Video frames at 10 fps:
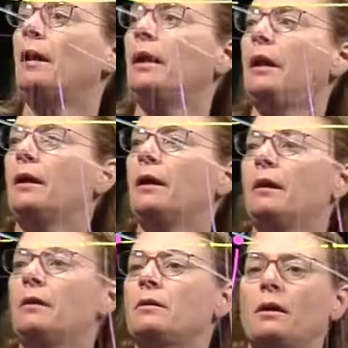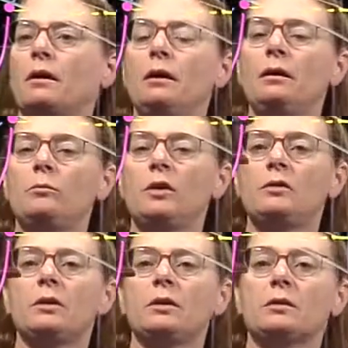And our
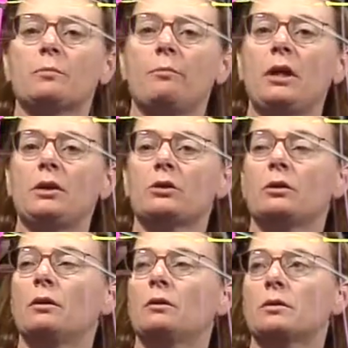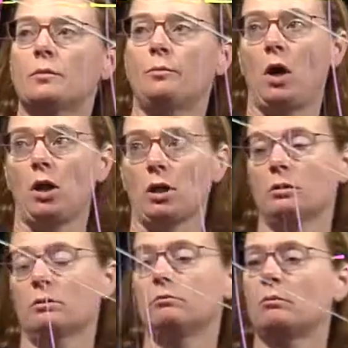image is much smaller,
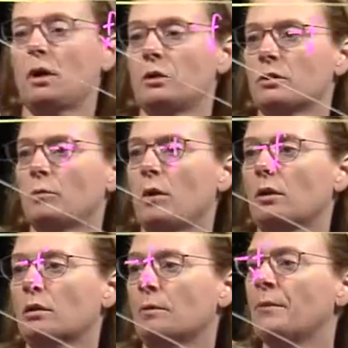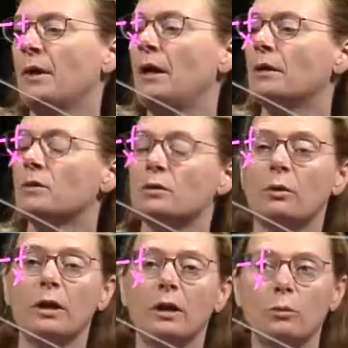much smaller. So
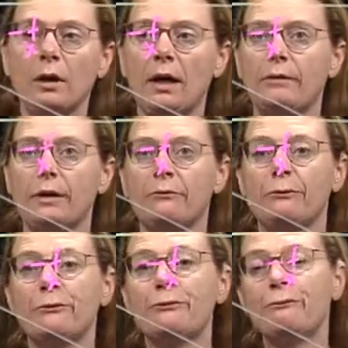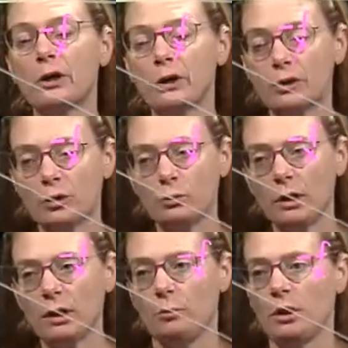here we have a virtual
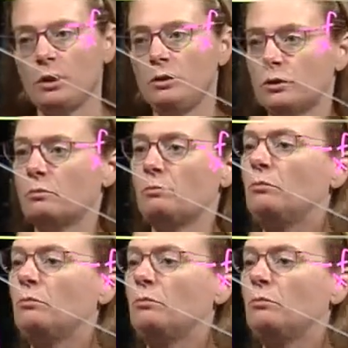image